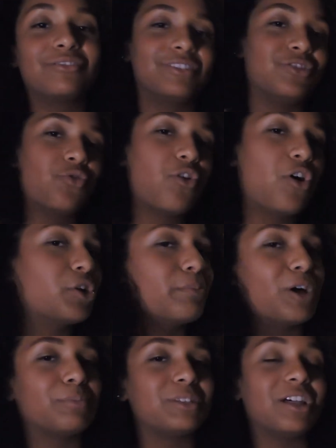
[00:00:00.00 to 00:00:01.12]
or, you know, call your
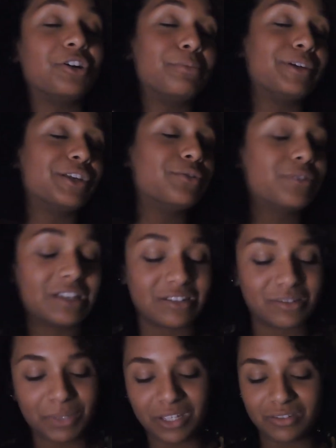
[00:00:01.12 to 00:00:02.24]
mom and tell her to bring you a
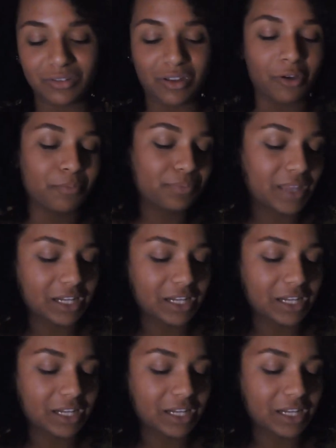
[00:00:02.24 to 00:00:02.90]
lunch, because, you know,